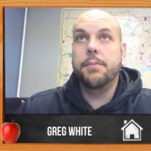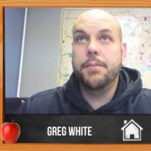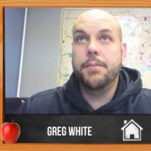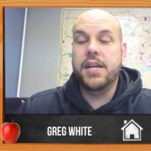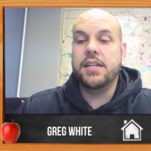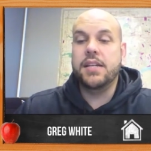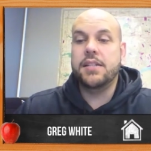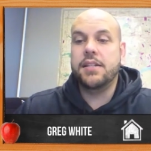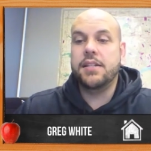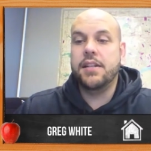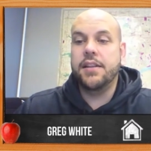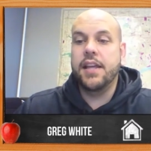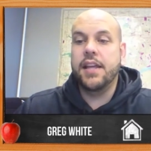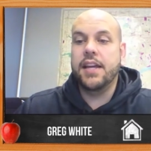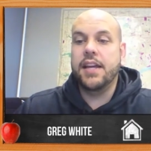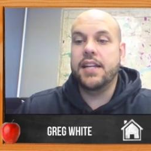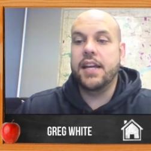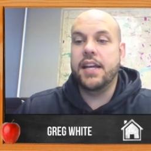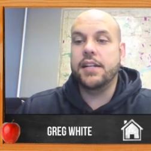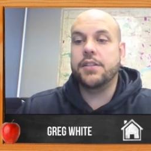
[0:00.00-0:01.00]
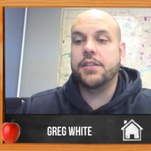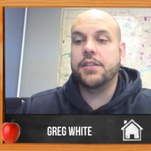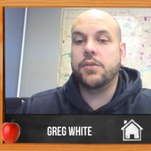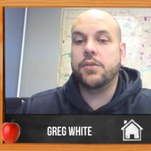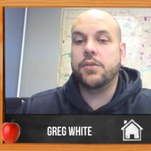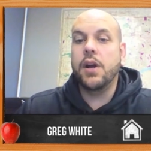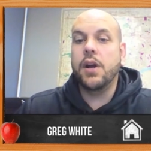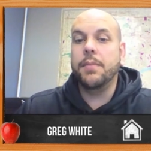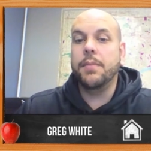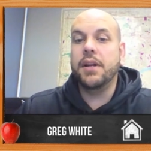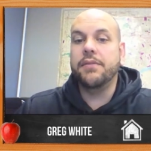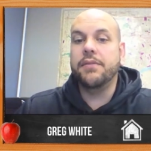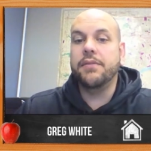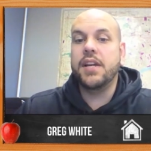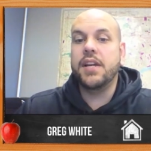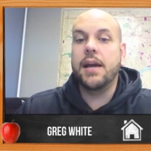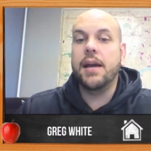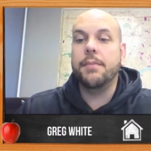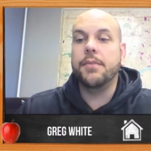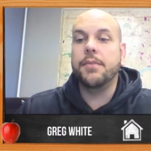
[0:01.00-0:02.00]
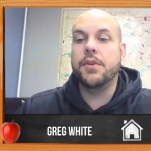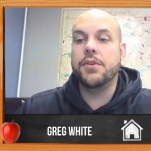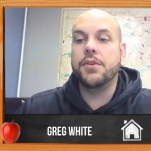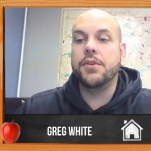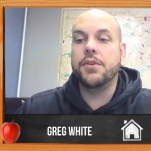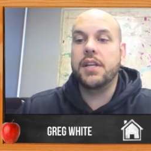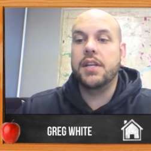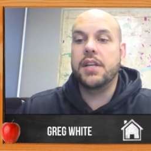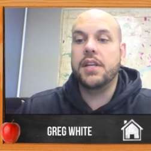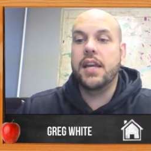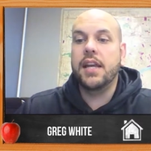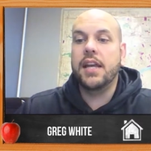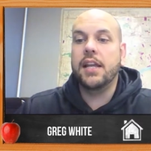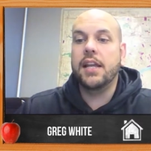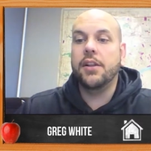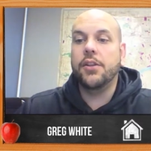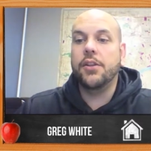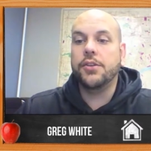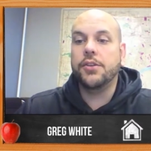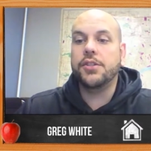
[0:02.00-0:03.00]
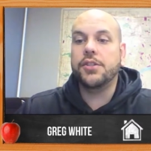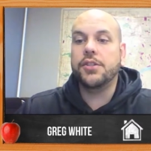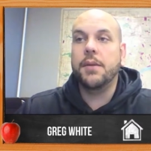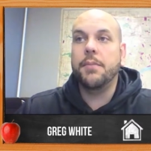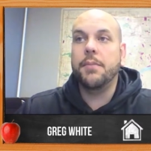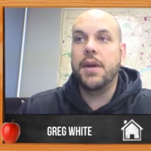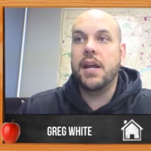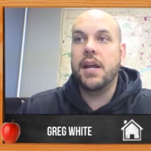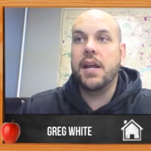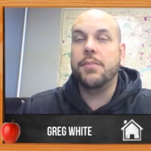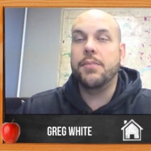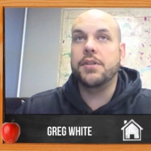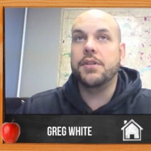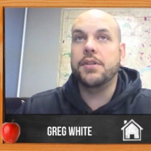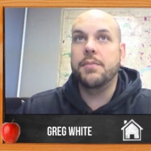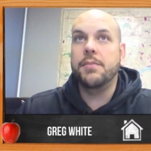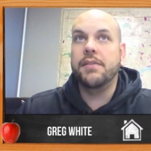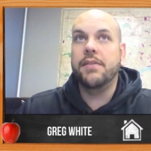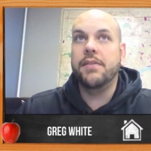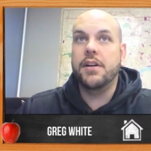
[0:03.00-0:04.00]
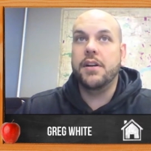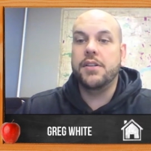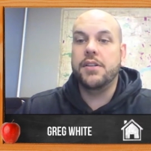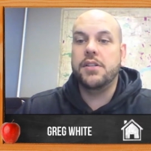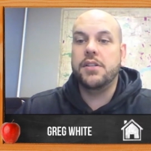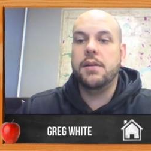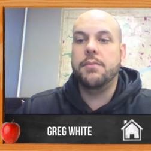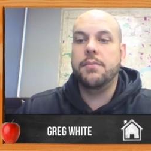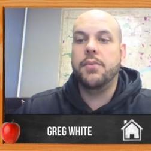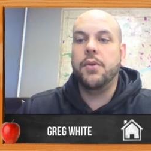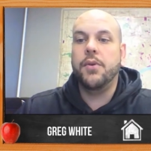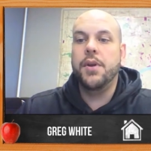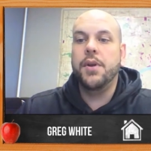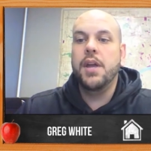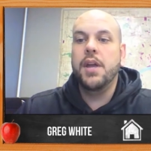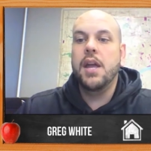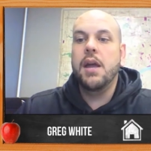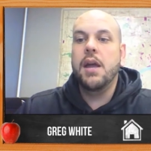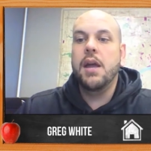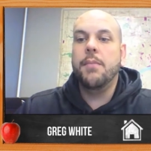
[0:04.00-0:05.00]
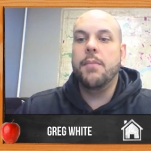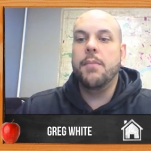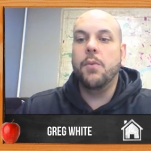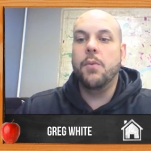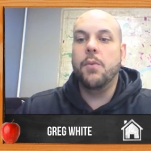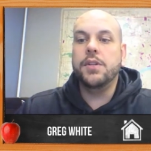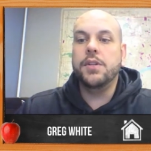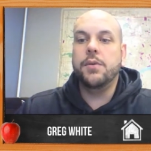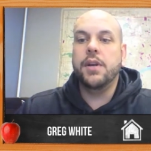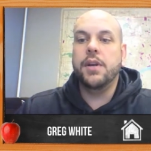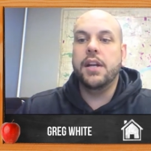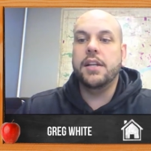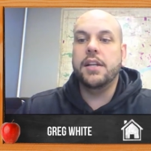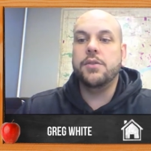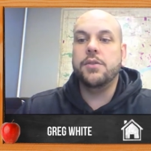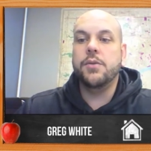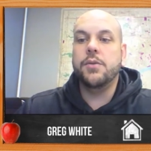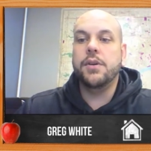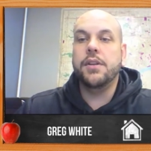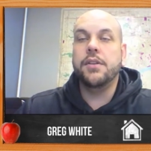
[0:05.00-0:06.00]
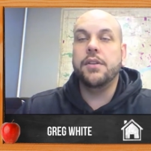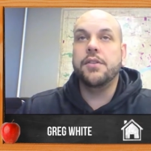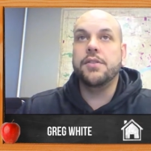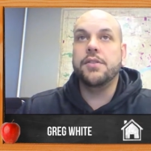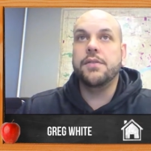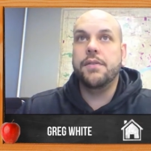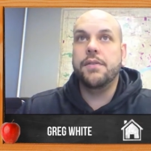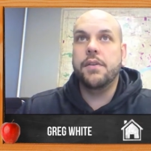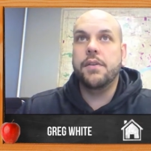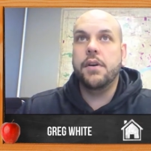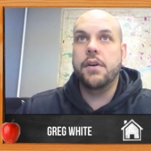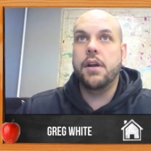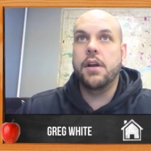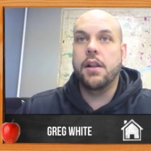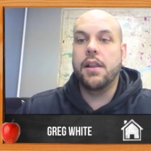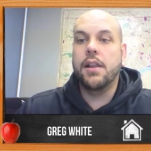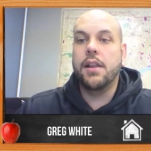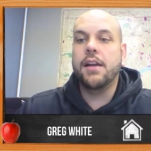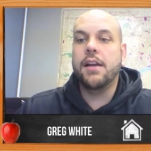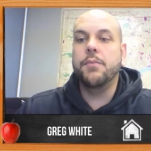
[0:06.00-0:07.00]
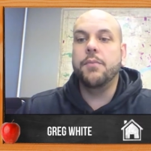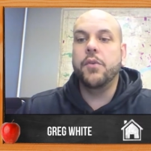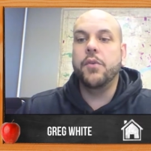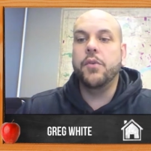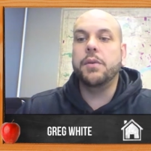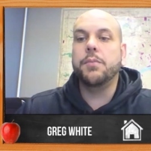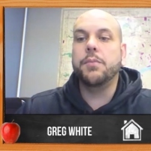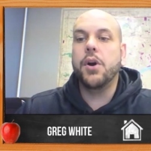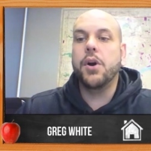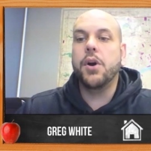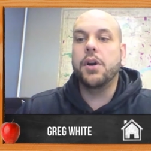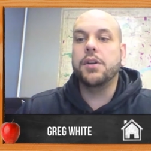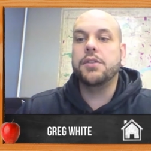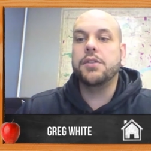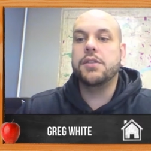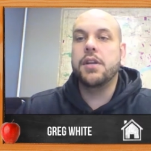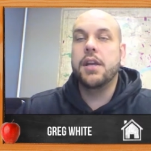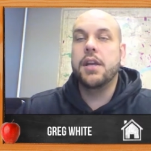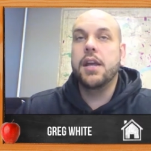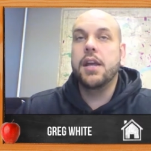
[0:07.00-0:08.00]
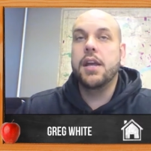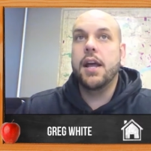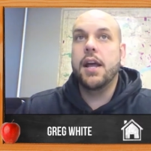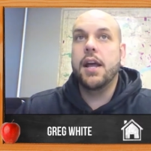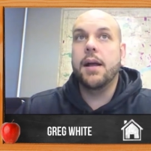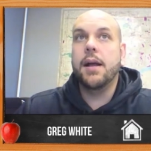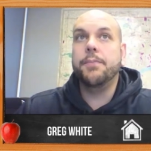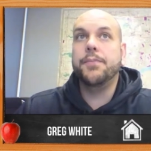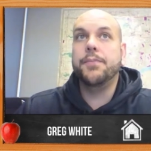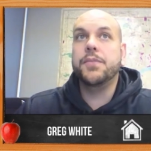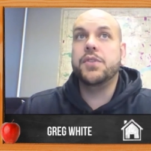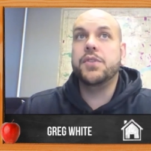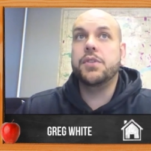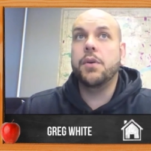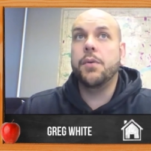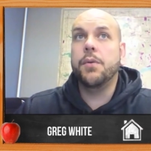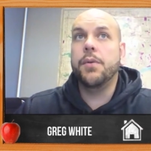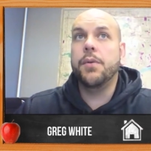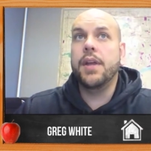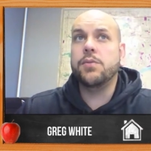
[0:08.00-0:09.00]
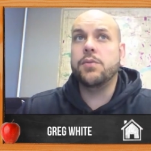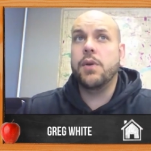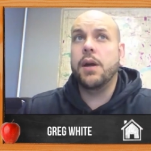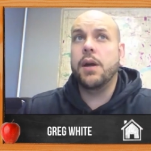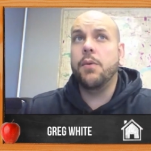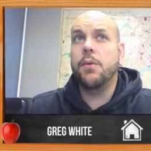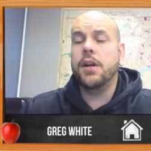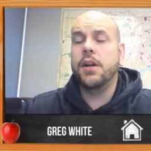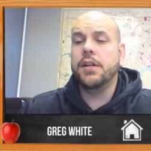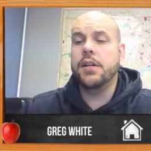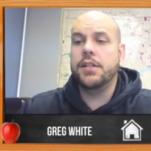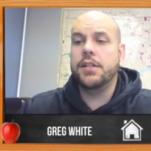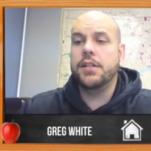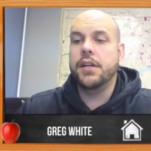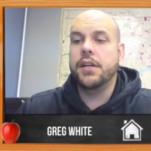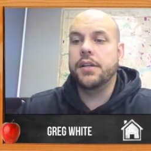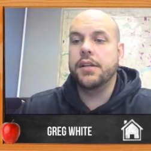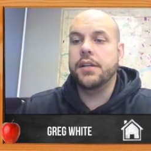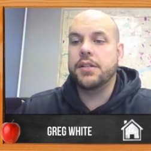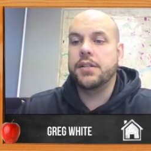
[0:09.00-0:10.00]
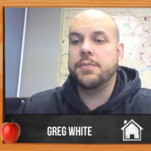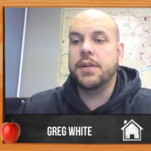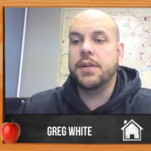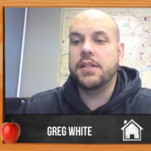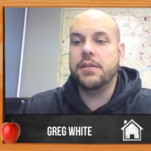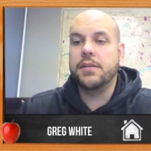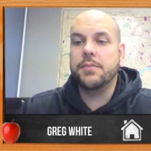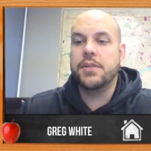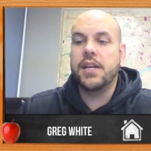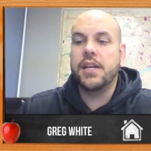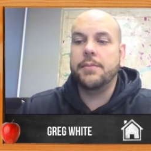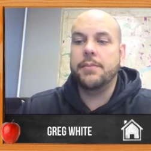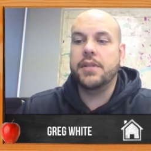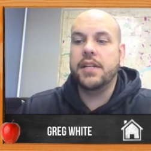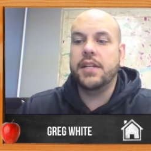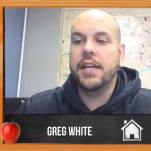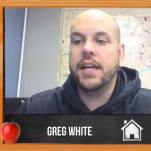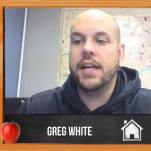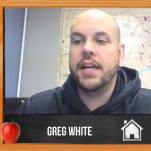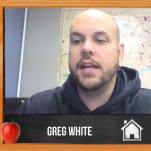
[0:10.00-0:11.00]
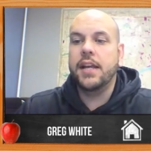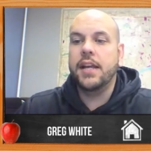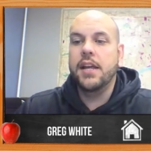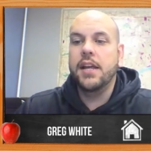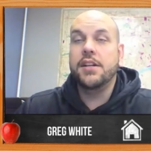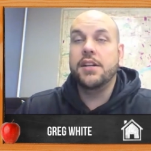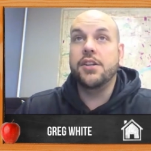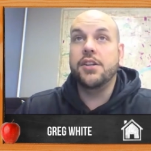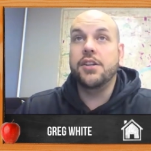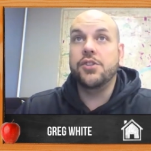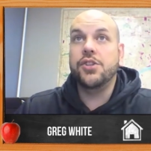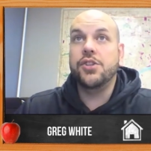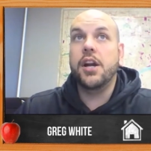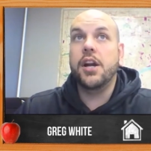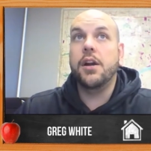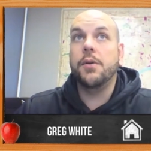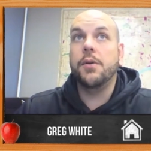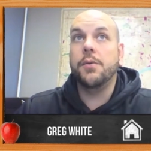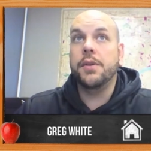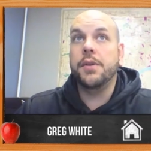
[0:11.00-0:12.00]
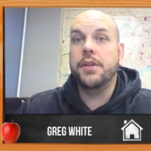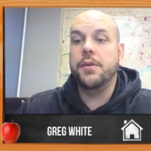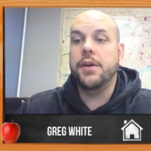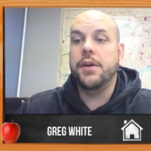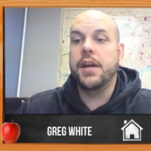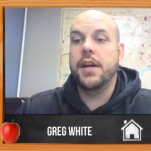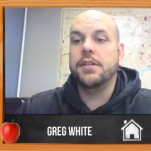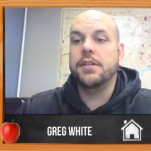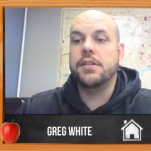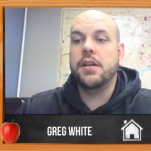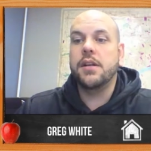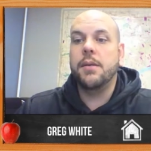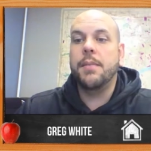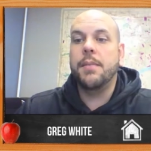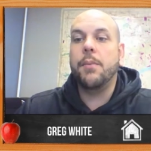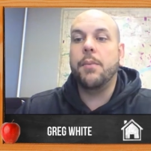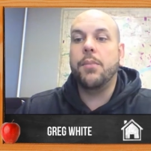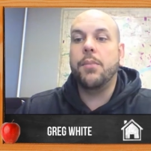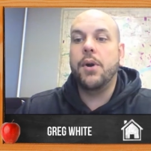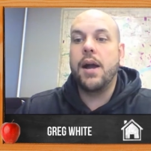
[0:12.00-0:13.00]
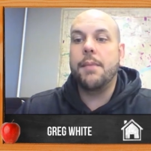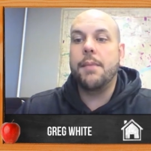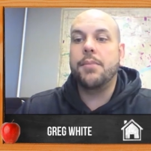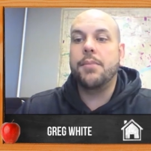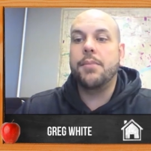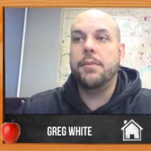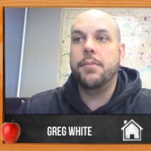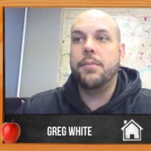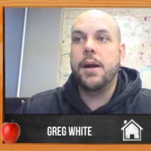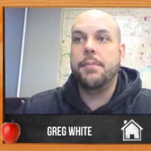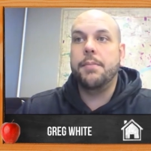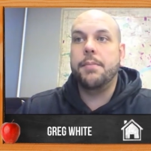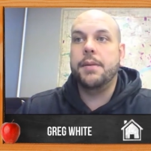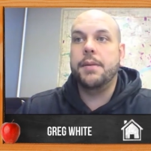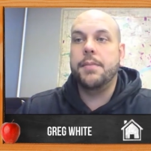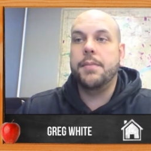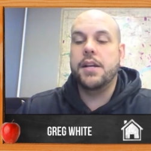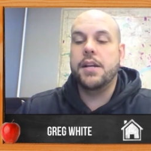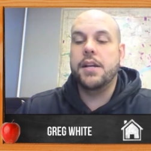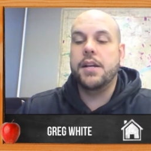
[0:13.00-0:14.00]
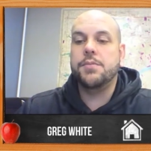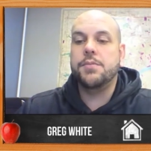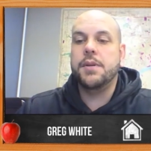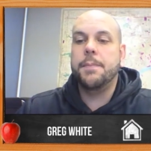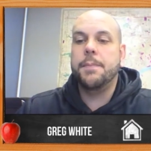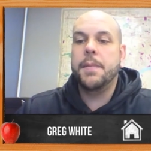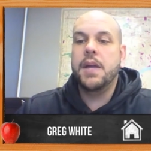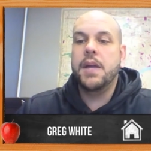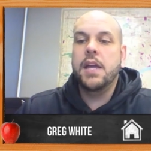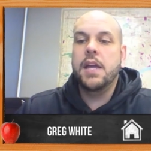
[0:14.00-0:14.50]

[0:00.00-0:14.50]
beast that takes quite a bit of time. There's it, it looks on paper to be very simple, but once you get into it, there's very, a lot of moving parts. Um, so that's why I wanted to to spend some time today to share with you guys about property property management